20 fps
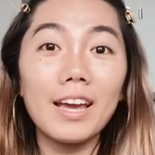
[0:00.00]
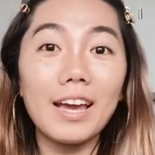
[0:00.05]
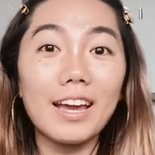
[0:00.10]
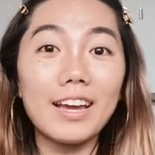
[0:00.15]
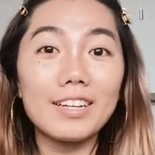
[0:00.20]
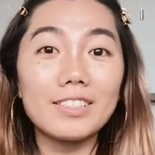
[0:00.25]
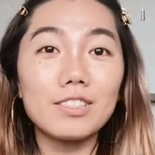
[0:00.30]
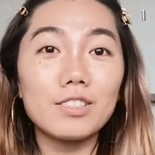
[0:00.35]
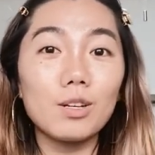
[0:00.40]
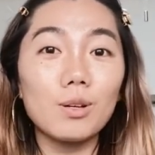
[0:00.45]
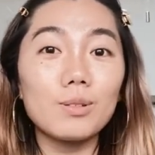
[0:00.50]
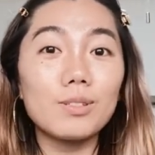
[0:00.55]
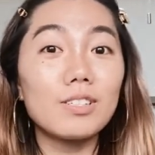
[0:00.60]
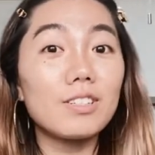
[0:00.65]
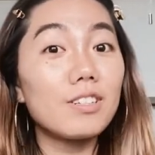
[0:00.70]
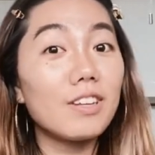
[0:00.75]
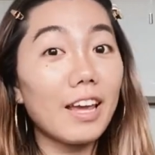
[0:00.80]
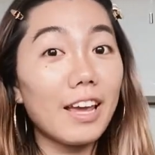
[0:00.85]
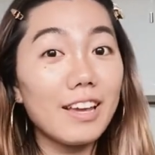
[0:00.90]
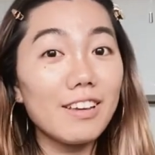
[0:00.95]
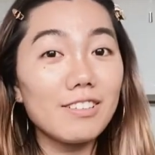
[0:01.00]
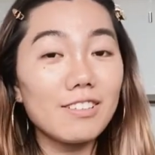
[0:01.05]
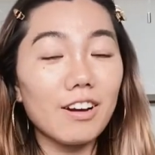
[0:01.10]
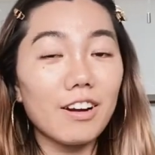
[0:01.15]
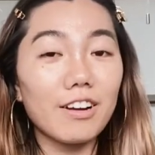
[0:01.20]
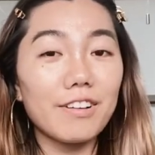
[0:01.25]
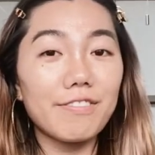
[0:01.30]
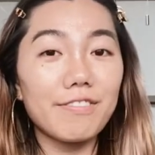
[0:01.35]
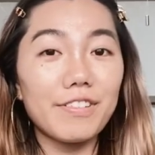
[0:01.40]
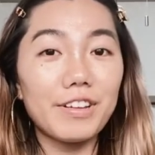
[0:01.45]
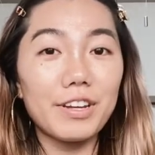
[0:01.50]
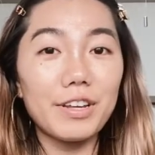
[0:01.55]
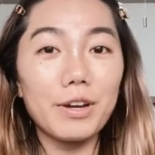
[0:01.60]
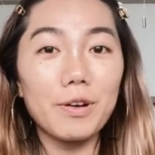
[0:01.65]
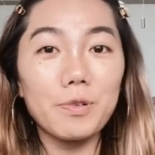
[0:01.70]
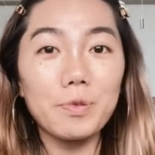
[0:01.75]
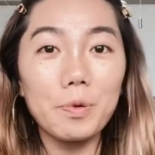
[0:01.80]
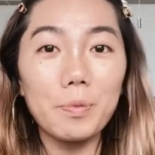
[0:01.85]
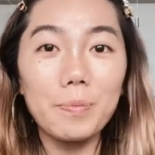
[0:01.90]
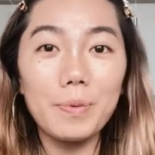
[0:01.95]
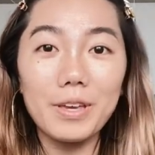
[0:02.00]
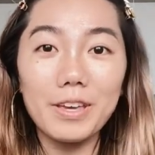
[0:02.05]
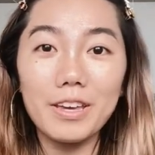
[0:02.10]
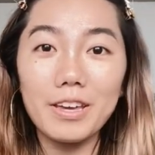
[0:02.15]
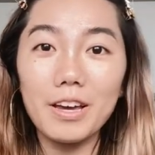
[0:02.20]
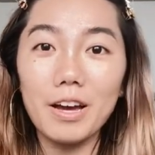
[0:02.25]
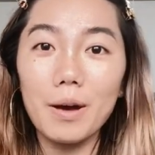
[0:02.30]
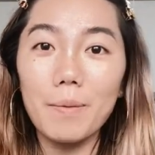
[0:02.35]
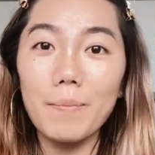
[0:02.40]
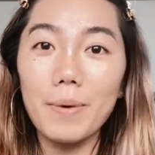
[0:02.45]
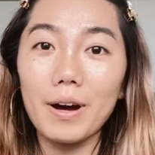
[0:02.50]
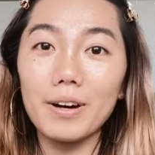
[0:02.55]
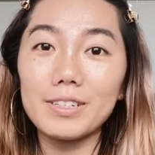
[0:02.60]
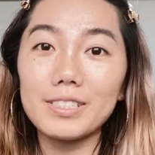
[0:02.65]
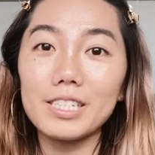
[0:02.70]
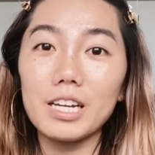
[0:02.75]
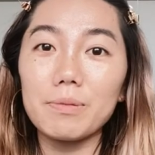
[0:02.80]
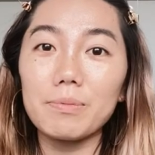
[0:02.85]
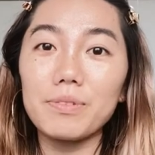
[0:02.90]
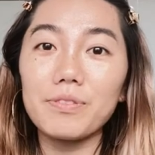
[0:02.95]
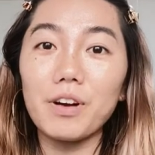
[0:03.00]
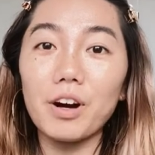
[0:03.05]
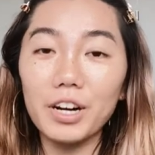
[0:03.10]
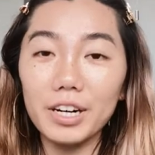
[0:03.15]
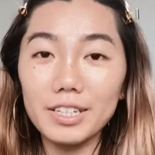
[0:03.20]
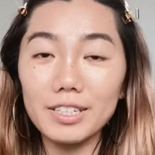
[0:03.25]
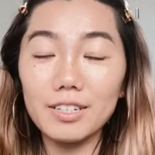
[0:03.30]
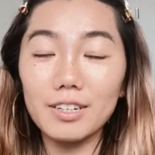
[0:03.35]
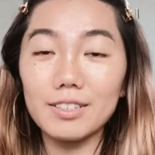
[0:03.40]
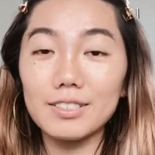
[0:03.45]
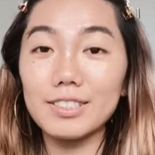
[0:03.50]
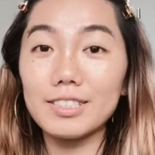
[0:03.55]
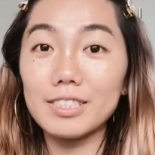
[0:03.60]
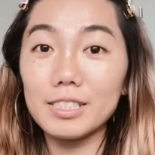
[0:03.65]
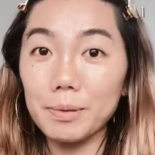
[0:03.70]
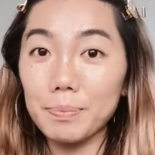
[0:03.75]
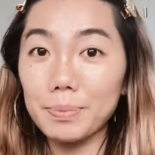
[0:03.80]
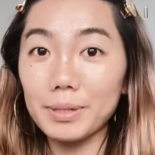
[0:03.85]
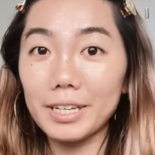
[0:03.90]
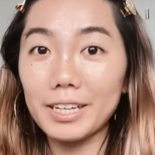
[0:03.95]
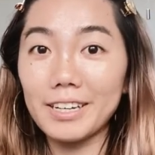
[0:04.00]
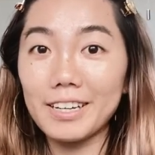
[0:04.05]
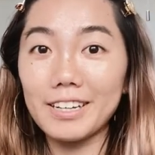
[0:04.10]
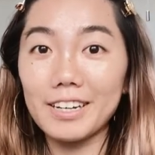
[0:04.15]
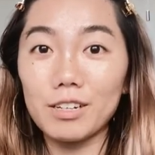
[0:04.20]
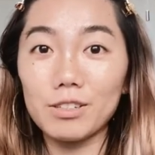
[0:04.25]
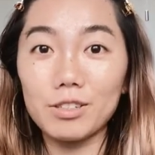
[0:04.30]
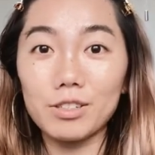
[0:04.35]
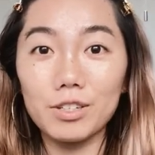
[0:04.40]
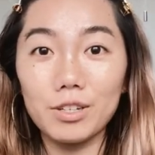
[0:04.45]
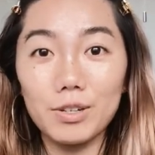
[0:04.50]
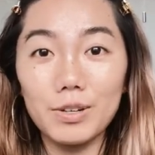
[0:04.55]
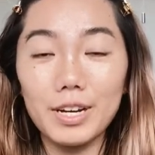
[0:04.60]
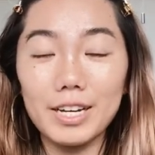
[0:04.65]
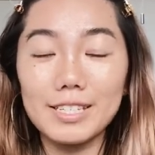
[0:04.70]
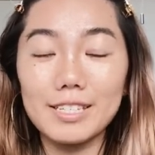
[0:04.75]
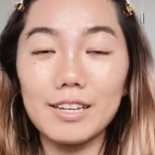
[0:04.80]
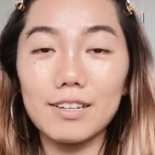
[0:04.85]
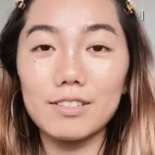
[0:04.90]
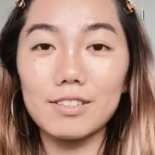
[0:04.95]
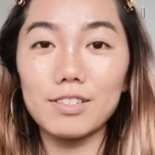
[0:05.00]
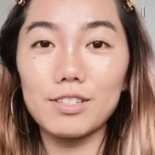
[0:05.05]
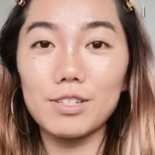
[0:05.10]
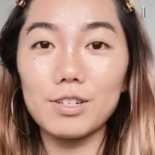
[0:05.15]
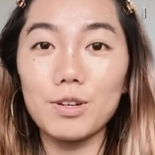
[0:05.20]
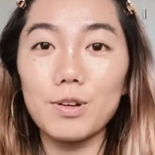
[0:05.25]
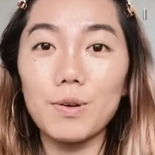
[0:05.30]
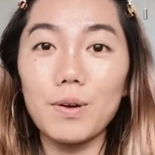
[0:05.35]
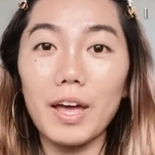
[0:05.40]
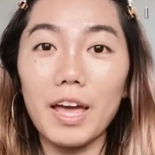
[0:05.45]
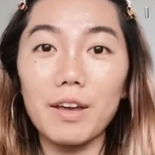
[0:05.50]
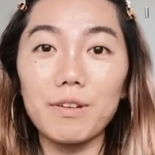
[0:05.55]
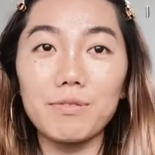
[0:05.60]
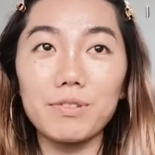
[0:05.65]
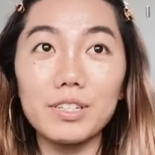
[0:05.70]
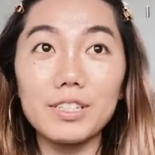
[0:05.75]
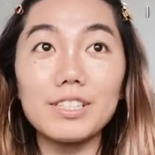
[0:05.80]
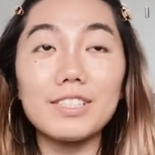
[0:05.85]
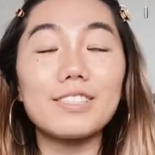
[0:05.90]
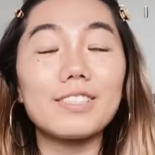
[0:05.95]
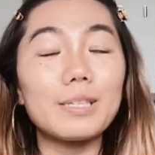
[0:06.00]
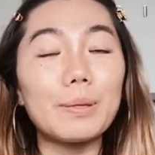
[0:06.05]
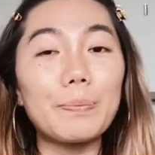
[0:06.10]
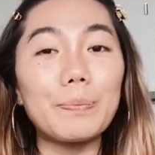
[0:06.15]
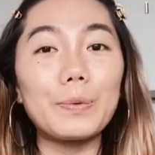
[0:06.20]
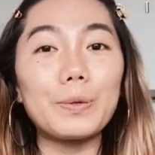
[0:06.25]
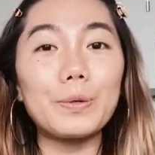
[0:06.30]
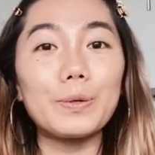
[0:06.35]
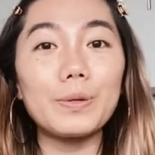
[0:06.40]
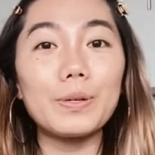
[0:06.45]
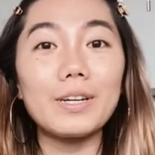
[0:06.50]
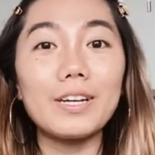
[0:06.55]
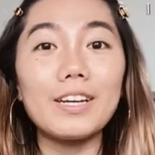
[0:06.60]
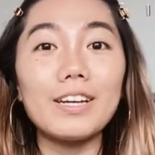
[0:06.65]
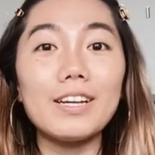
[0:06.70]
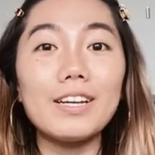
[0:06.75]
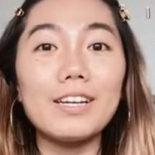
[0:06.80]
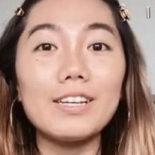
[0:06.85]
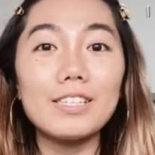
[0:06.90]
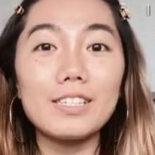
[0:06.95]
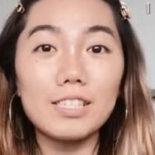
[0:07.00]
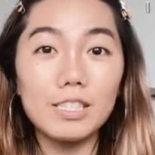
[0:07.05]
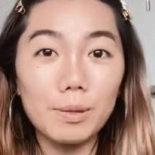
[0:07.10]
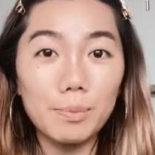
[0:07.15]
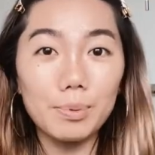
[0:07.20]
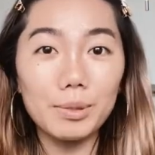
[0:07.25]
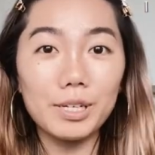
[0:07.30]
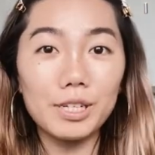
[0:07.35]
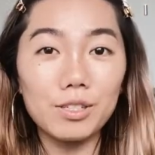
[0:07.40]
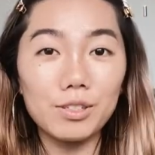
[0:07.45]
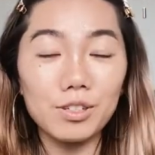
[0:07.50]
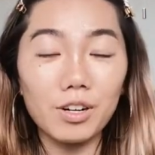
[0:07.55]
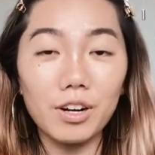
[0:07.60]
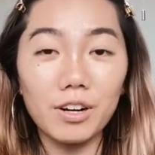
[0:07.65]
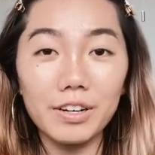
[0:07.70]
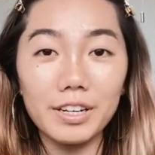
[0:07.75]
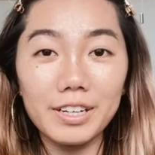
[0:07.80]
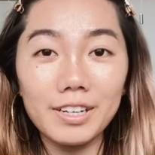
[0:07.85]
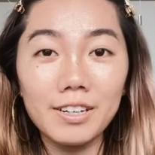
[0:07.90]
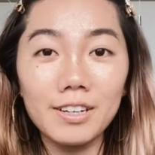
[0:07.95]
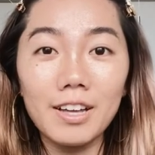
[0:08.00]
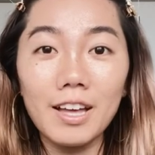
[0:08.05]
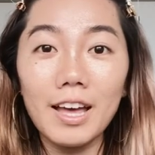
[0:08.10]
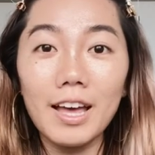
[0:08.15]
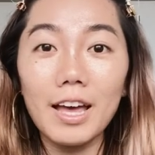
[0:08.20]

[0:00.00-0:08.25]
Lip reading: And so today's art video will be about a type of art called stippling, and I'll show you guys how to do a really simple stippling drawing.